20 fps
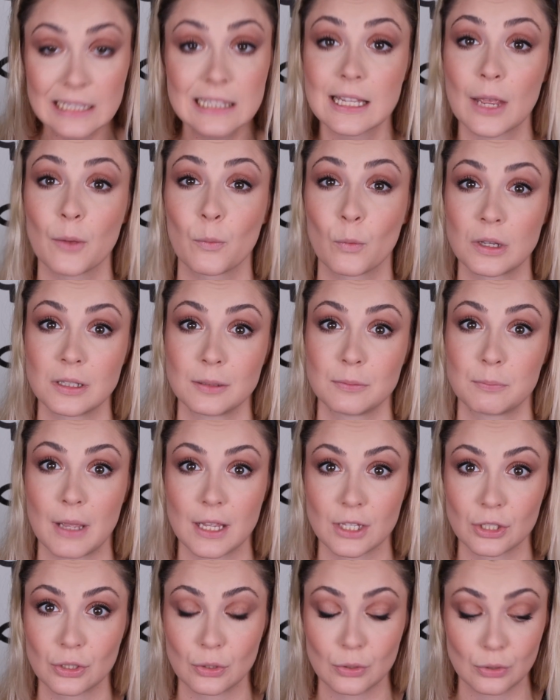and what
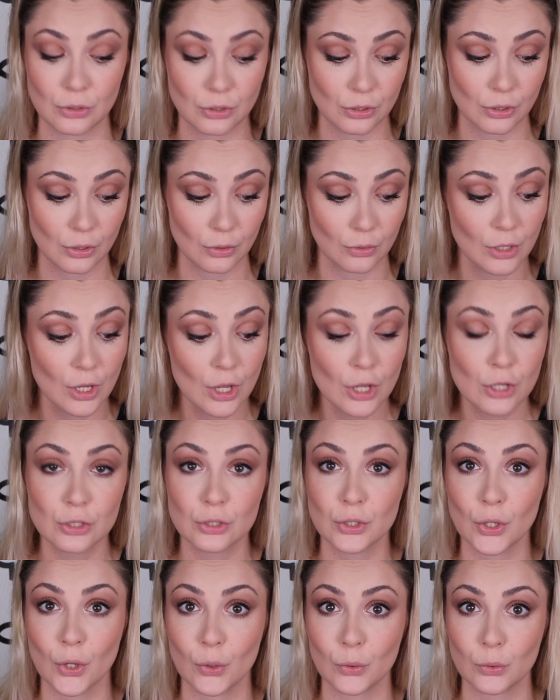best suits you.
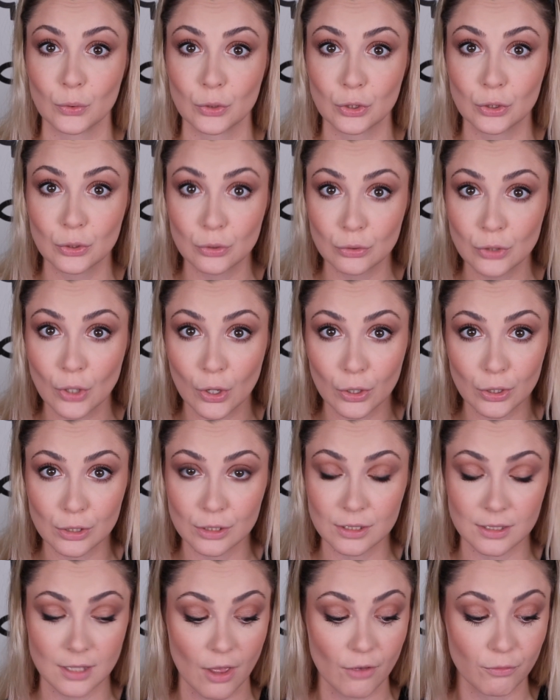So you know
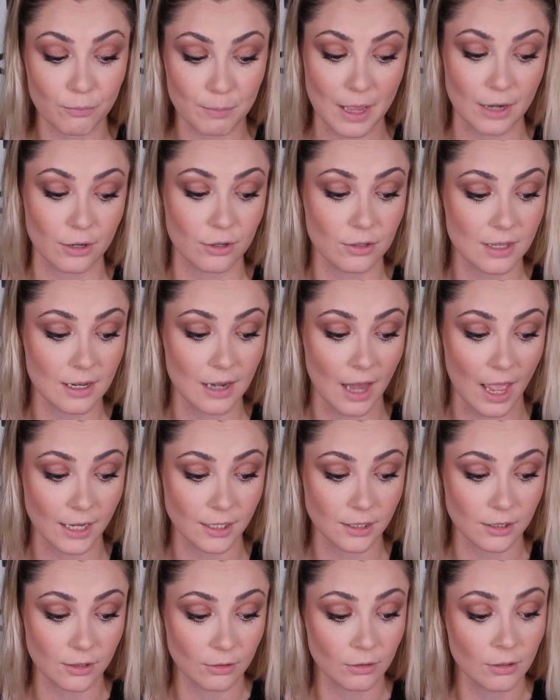yourself better than I
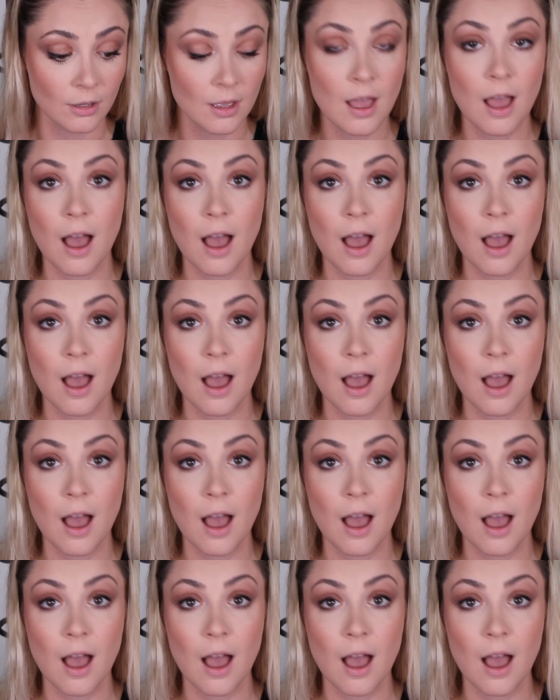do.